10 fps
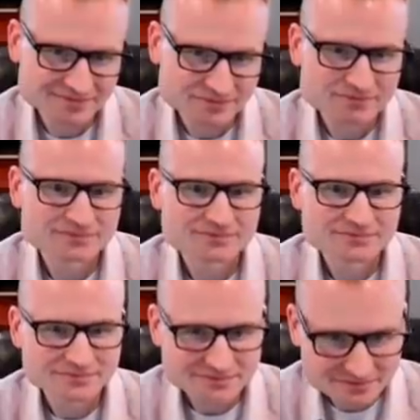
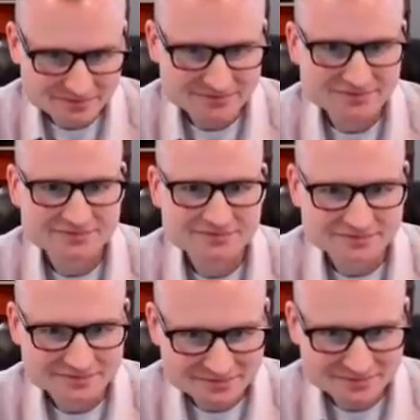
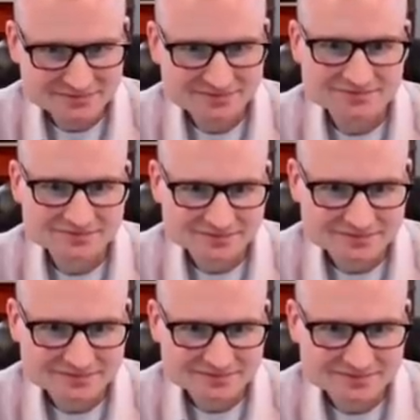
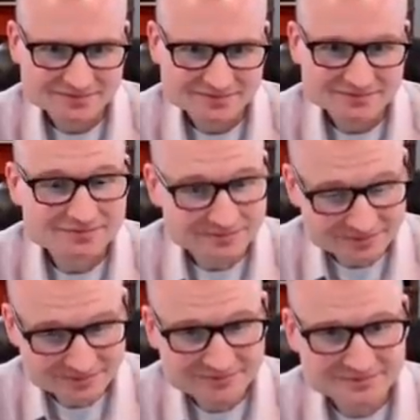
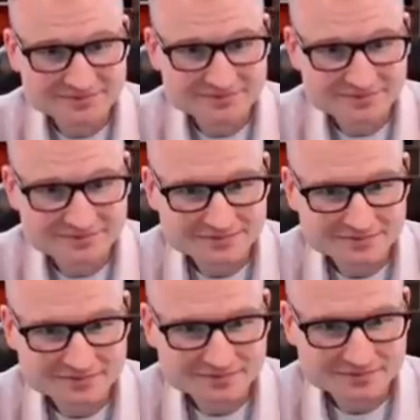
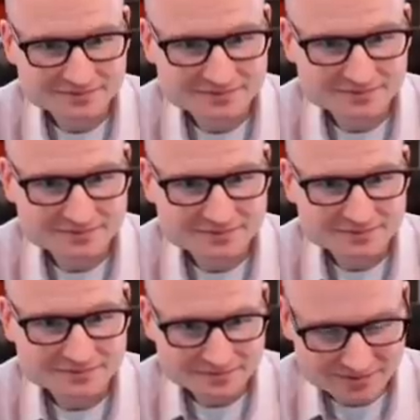
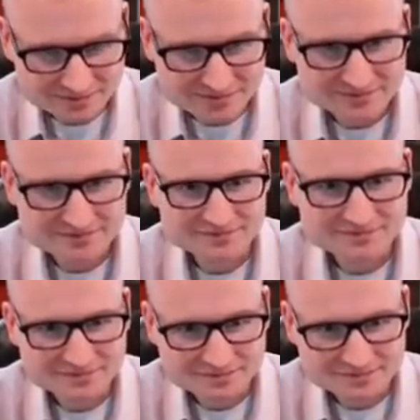
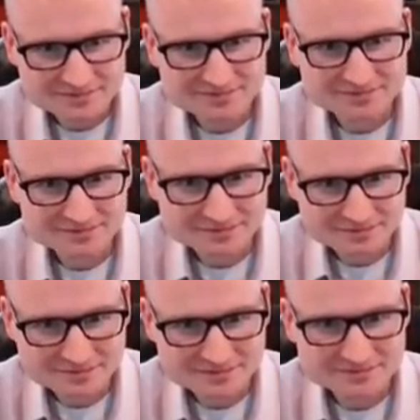
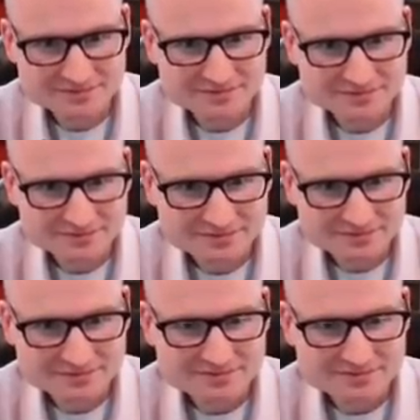[no speech]